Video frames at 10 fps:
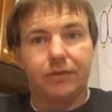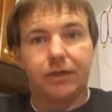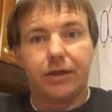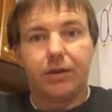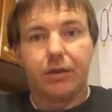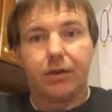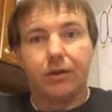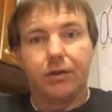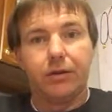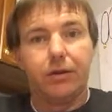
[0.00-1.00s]
tail on
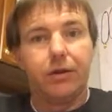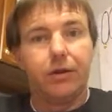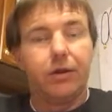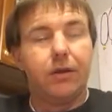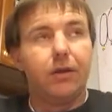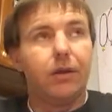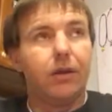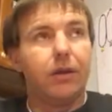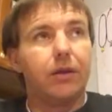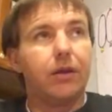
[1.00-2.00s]
it,
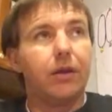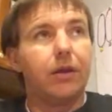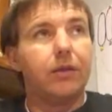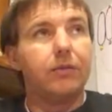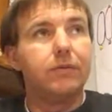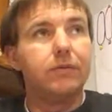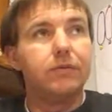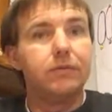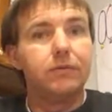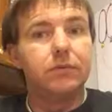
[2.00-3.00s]
and
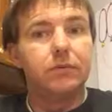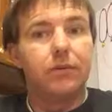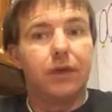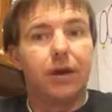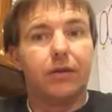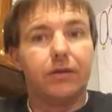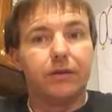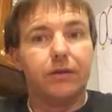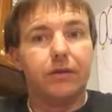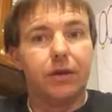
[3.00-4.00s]
that
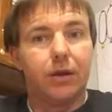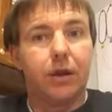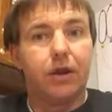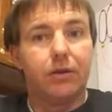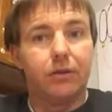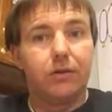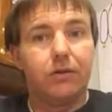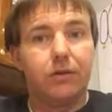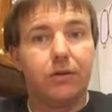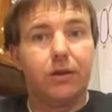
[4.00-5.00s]
did a lot of
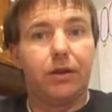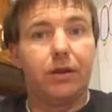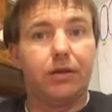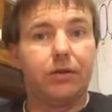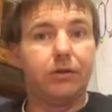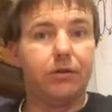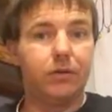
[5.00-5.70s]
good. And